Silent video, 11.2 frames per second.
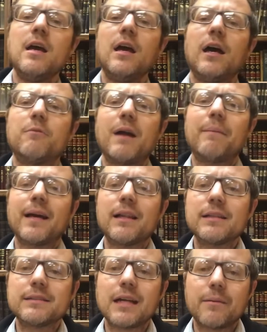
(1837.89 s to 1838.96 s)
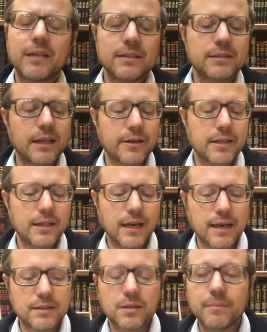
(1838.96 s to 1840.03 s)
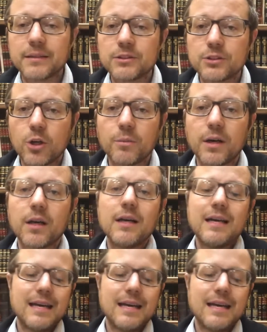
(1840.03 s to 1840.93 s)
Rabbi Elazar ben Azariah and Ben Zoma,